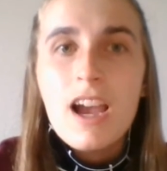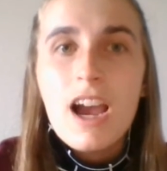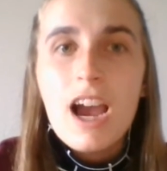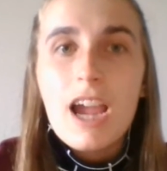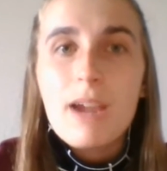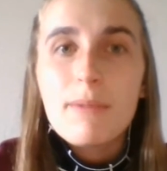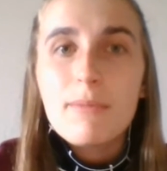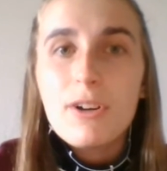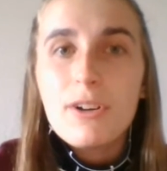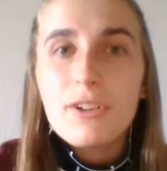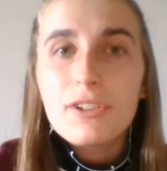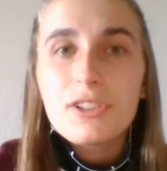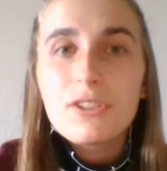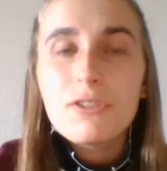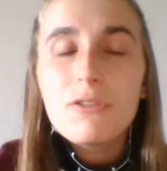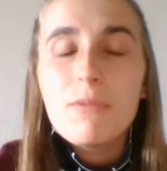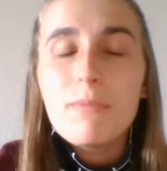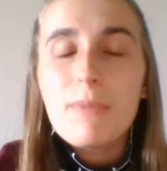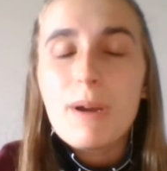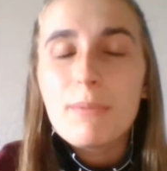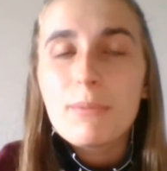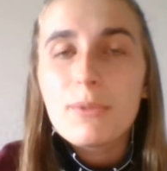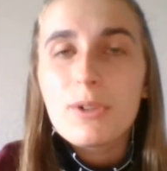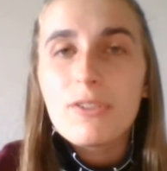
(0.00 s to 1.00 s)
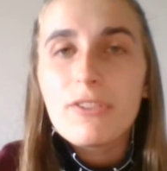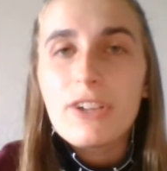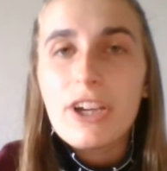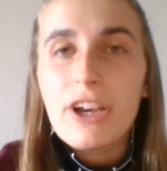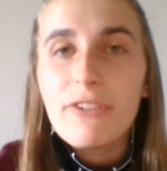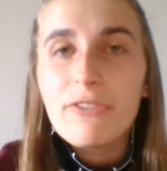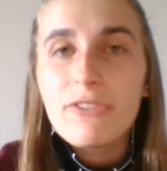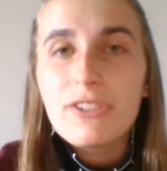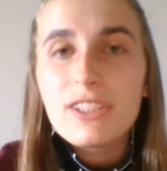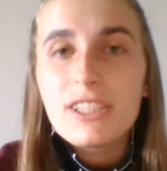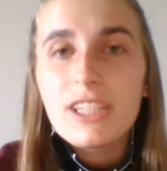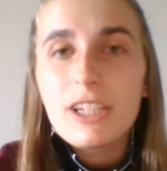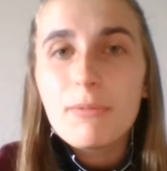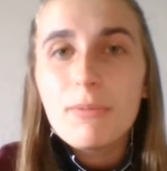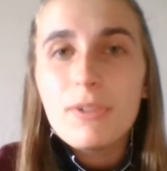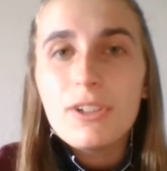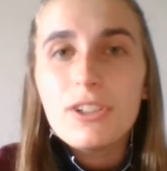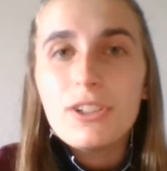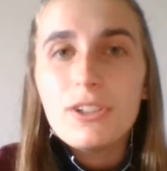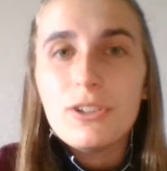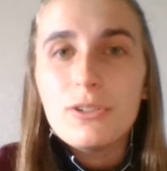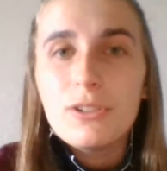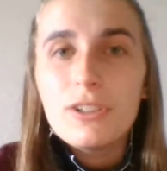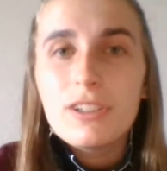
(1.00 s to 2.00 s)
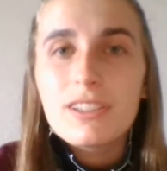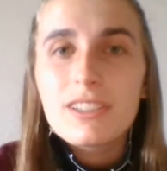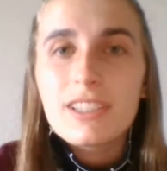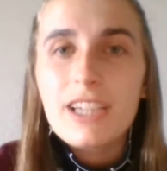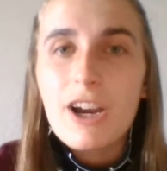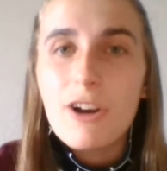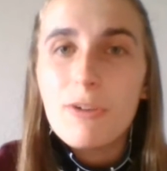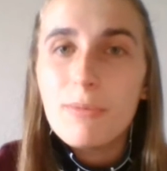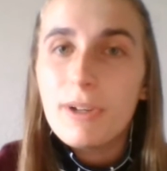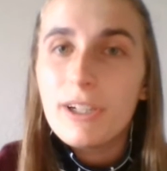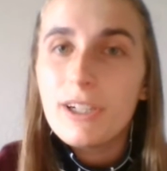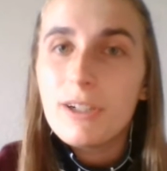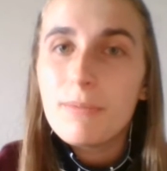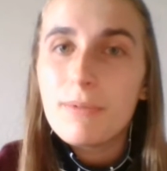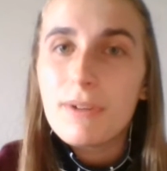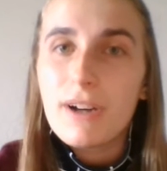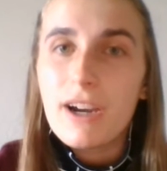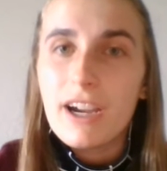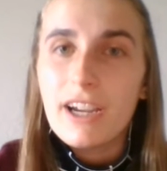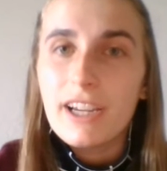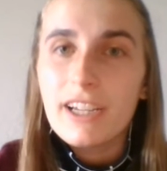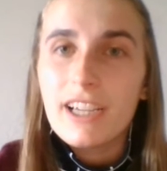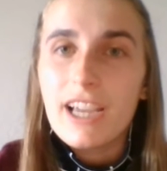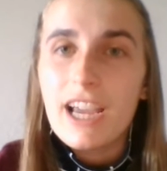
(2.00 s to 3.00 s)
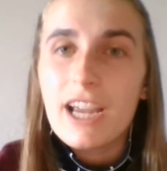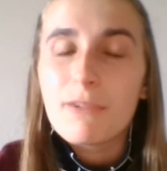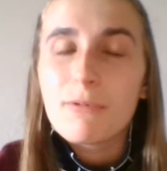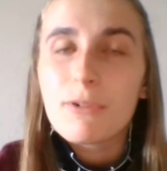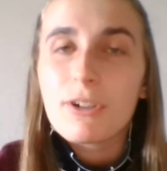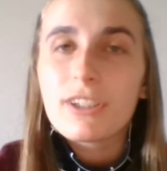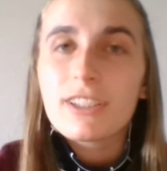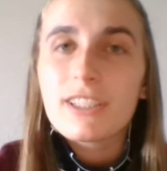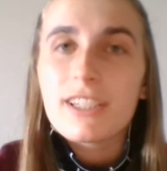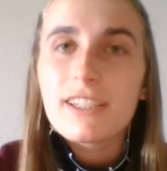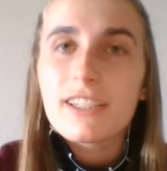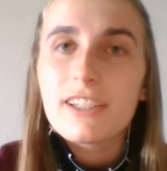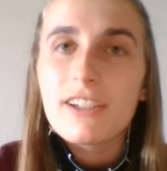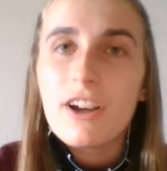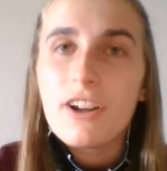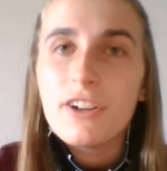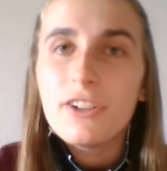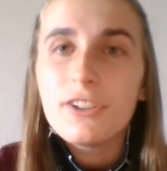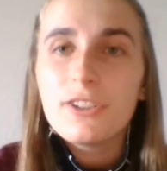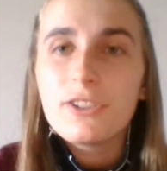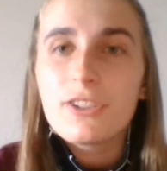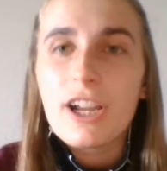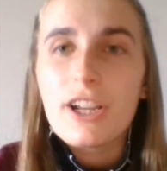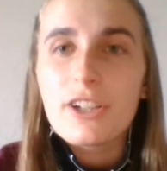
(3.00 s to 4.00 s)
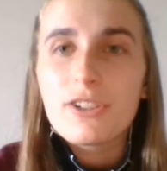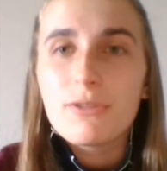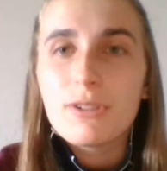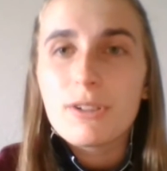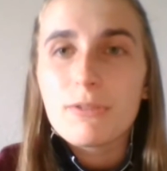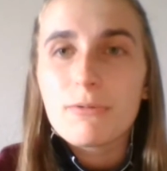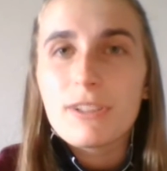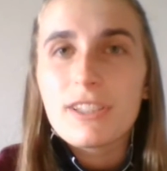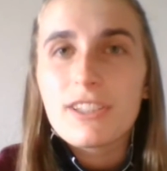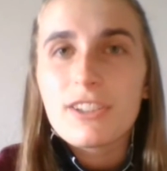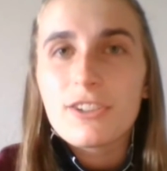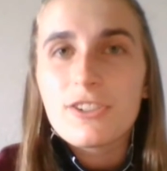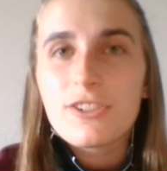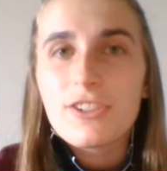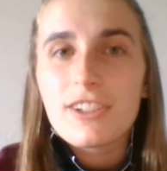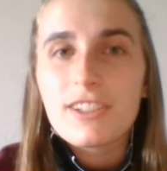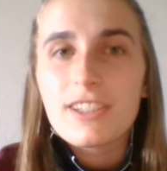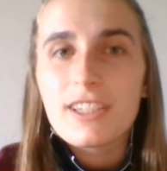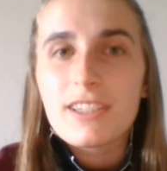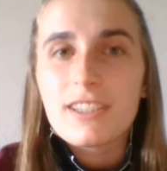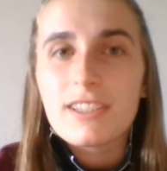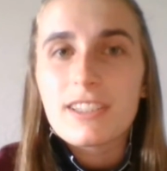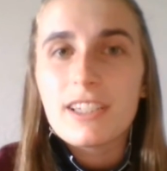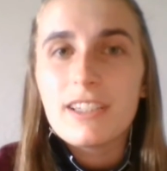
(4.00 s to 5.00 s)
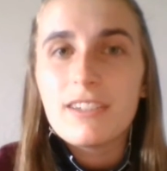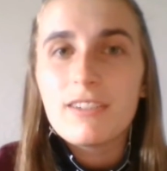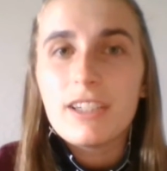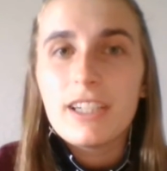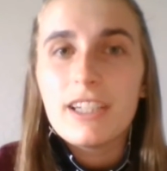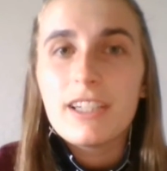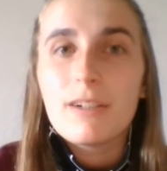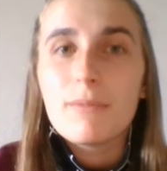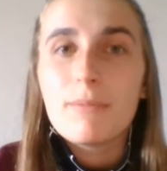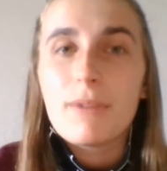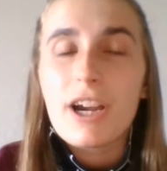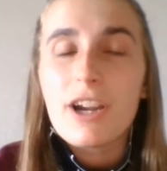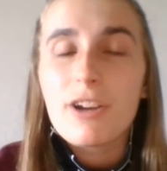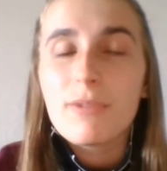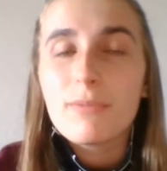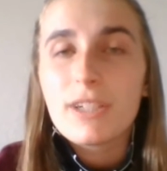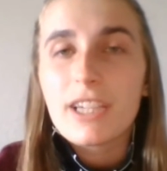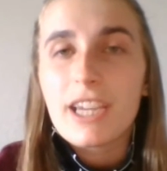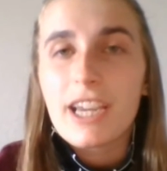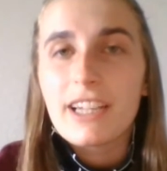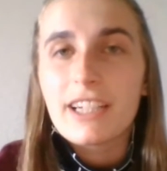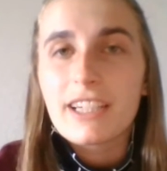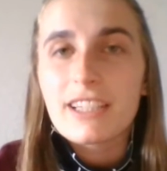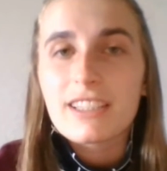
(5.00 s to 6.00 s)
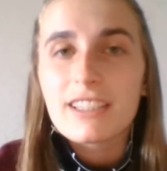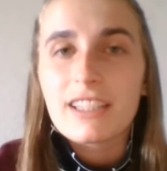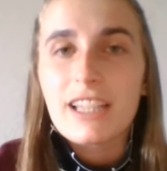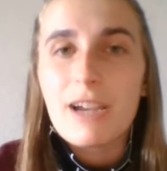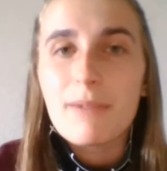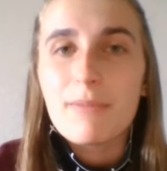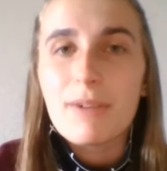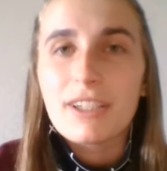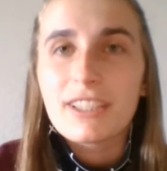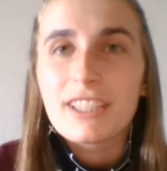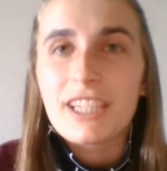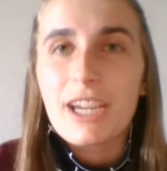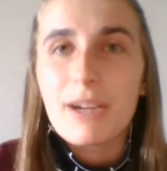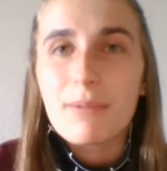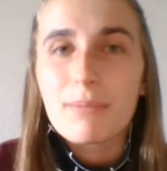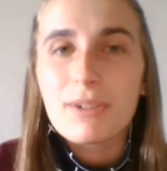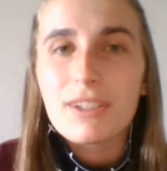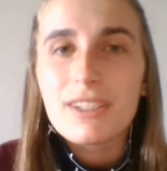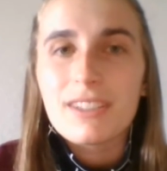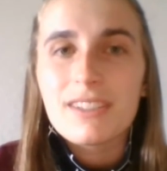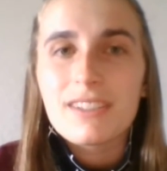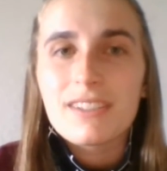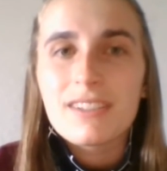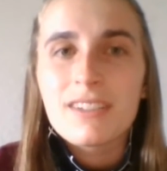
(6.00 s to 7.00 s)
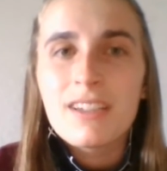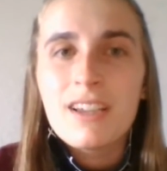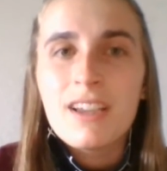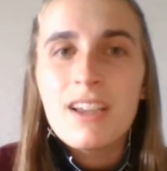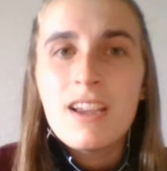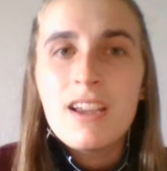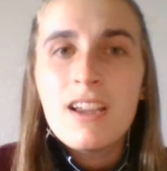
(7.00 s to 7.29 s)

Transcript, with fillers: I am also a member of Alpha Sigma Nu, Tau Beta Pi, and worked as an undergraduate research assistant in a biomechanics lab on campus.